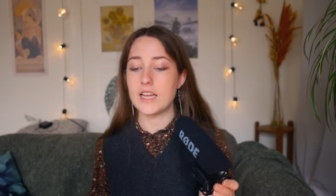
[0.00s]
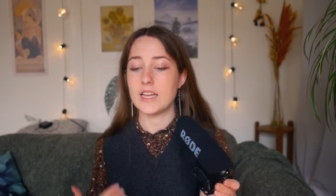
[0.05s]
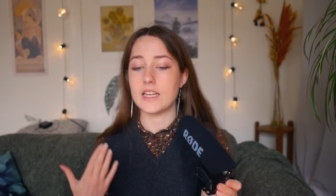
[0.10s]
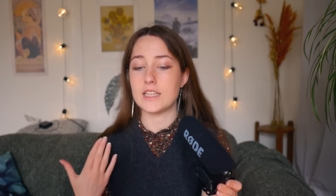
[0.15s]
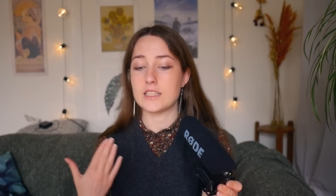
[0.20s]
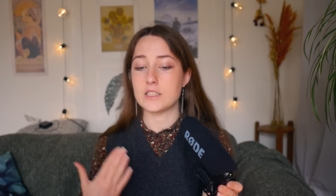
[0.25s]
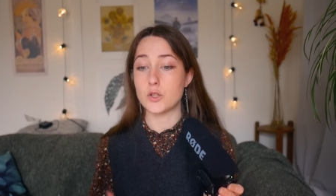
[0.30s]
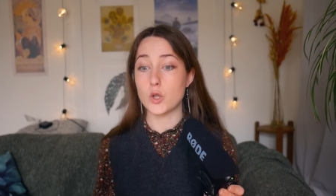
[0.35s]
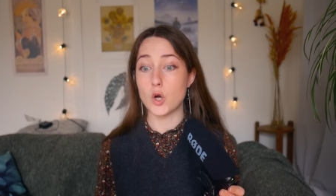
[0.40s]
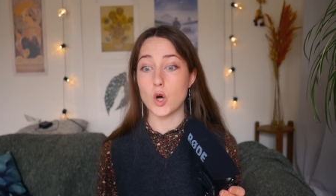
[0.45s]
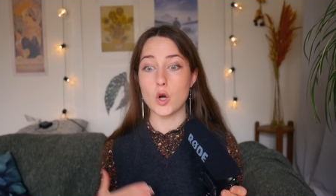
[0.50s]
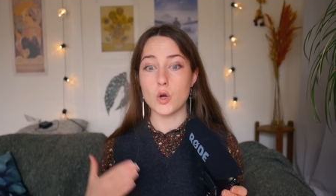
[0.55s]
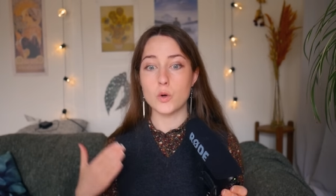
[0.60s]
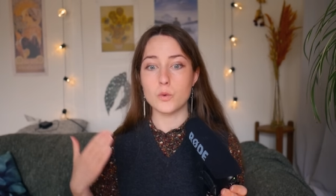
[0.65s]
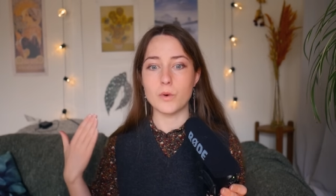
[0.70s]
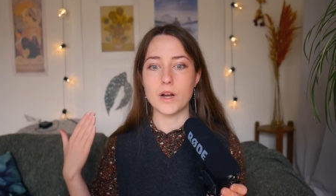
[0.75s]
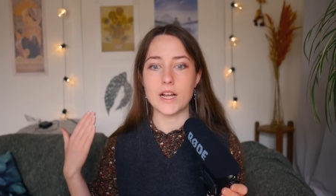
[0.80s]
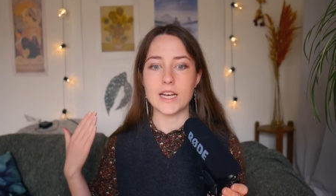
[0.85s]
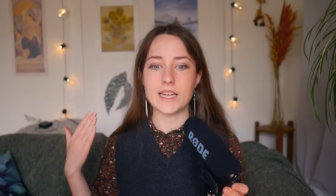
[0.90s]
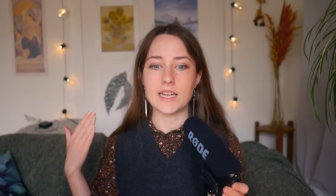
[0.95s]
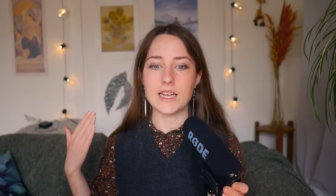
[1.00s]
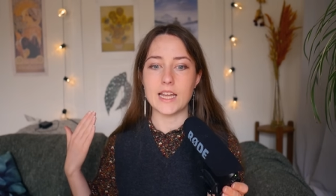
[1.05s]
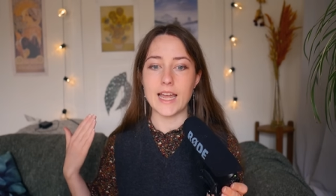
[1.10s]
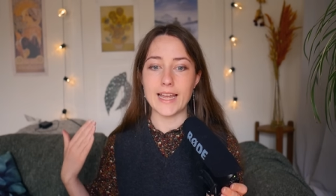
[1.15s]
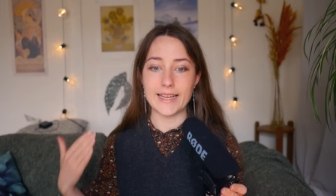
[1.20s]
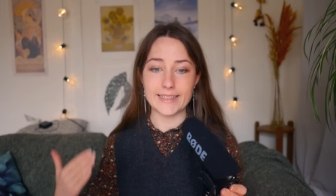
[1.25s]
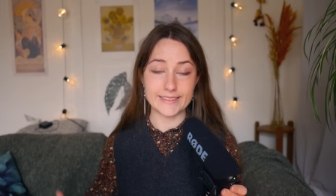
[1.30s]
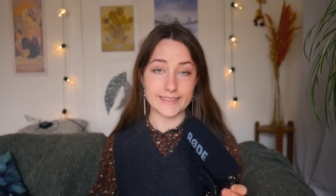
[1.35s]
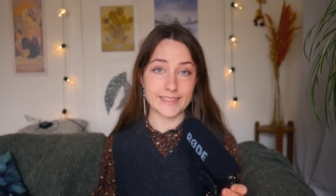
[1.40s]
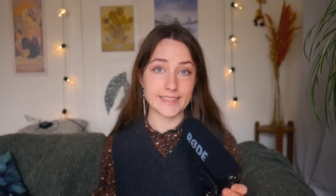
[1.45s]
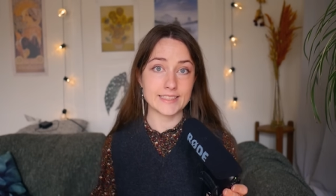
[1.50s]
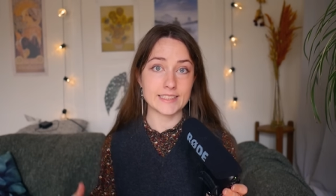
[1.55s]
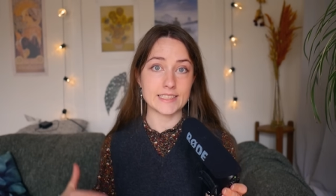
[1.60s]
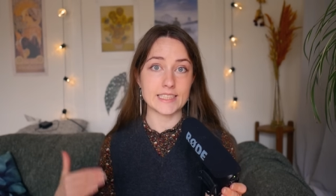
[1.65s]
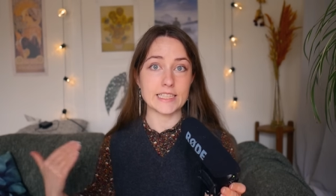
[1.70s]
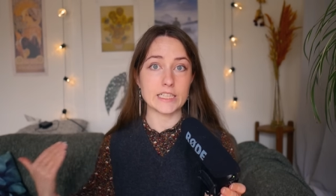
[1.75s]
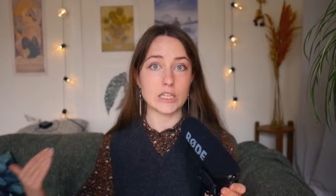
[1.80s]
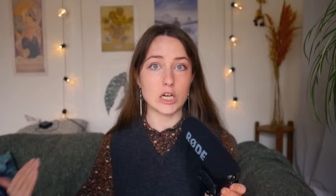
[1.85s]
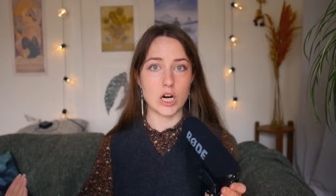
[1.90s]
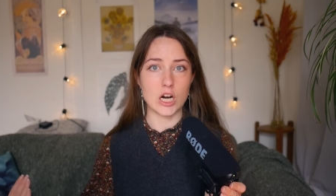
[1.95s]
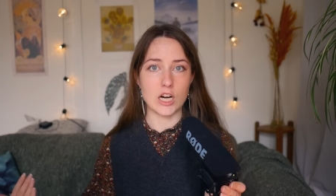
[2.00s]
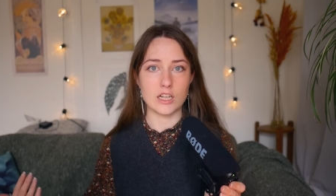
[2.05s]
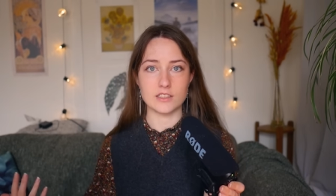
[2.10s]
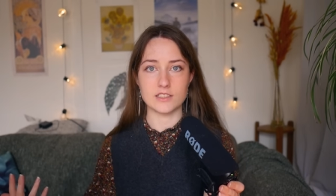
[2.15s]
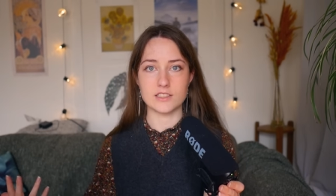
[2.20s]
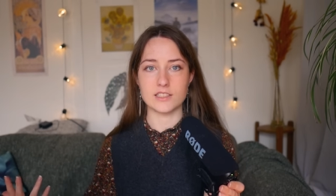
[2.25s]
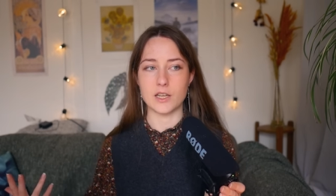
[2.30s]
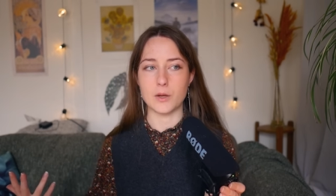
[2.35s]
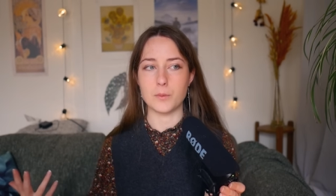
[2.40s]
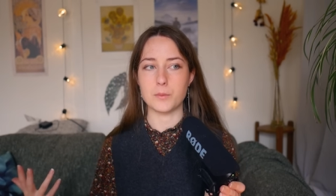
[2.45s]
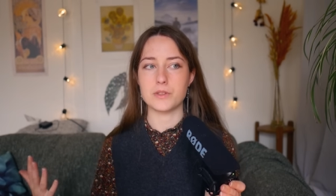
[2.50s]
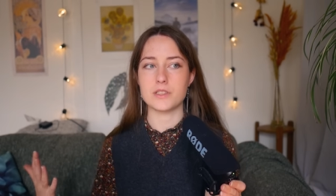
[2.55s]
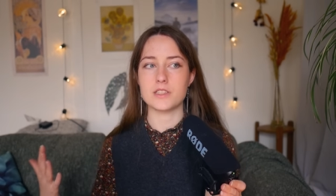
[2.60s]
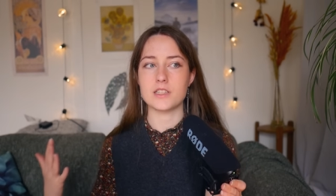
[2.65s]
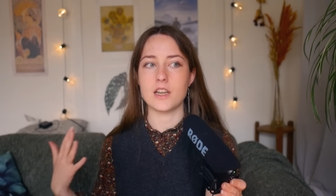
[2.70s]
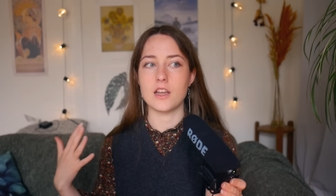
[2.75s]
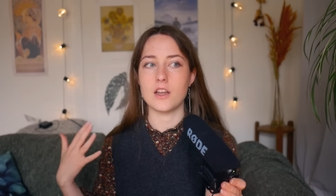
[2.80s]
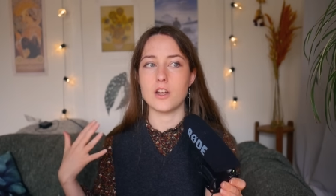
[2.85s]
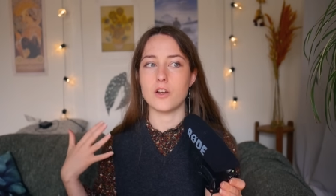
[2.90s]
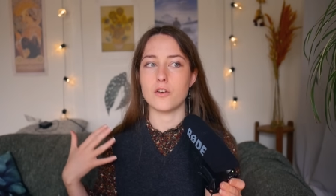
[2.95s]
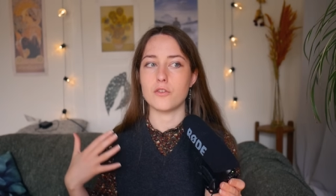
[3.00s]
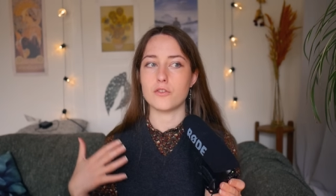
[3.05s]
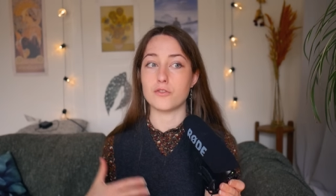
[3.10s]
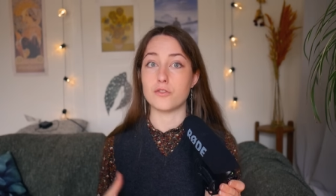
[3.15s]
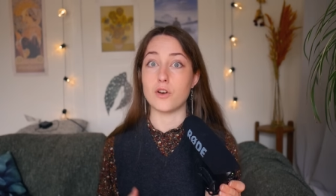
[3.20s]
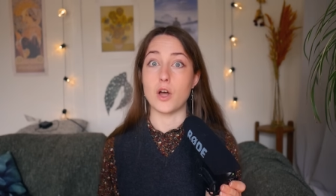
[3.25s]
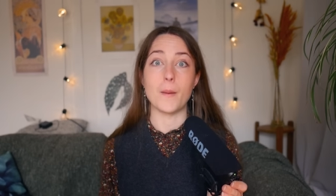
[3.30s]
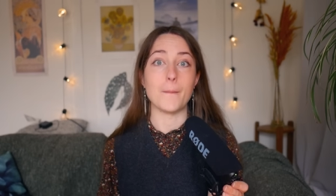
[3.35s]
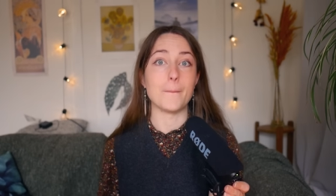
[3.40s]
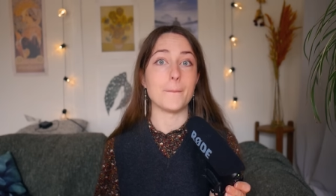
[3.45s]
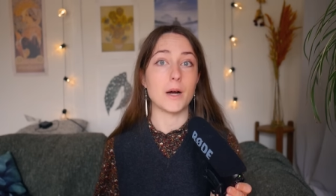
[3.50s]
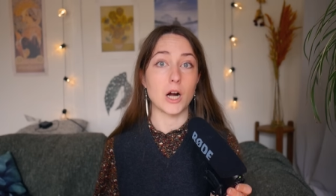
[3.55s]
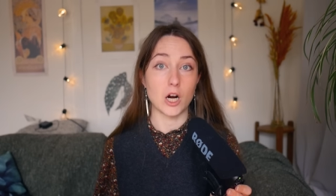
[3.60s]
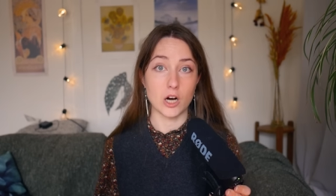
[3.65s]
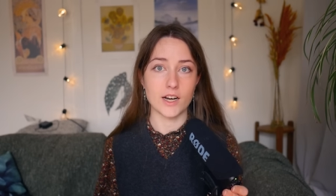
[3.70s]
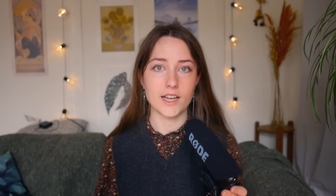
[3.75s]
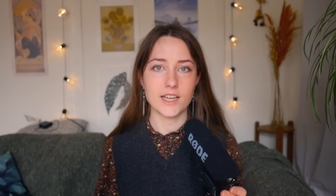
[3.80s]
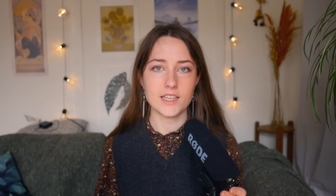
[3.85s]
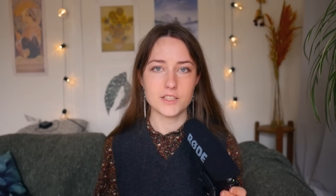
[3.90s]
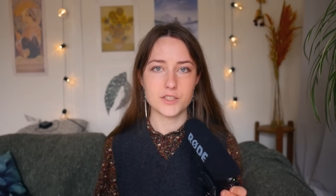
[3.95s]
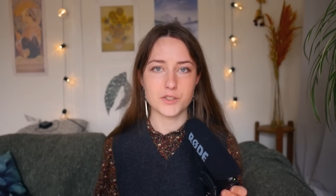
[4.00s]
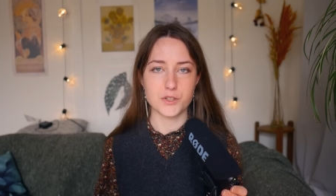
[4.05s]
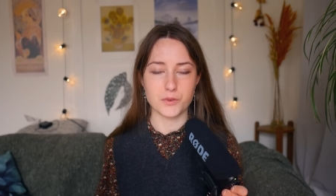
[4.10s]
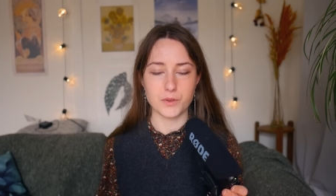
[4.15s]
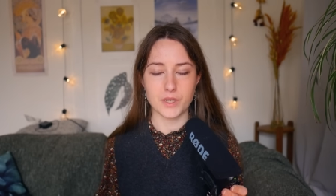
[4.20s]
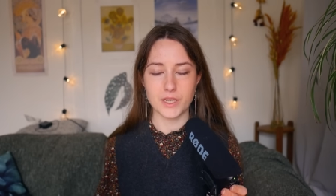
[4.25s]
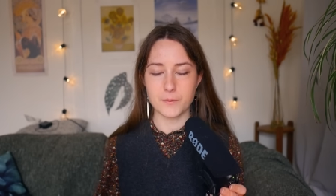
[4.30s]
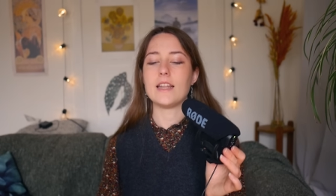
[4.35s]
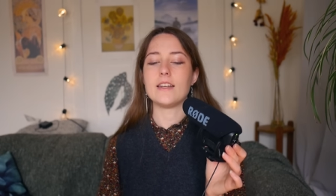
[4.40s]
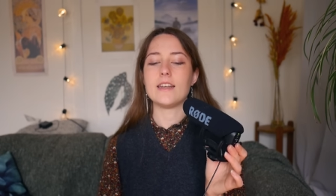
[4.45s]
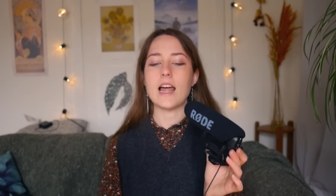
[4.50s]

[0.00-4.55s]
It's an already existing concept from our history.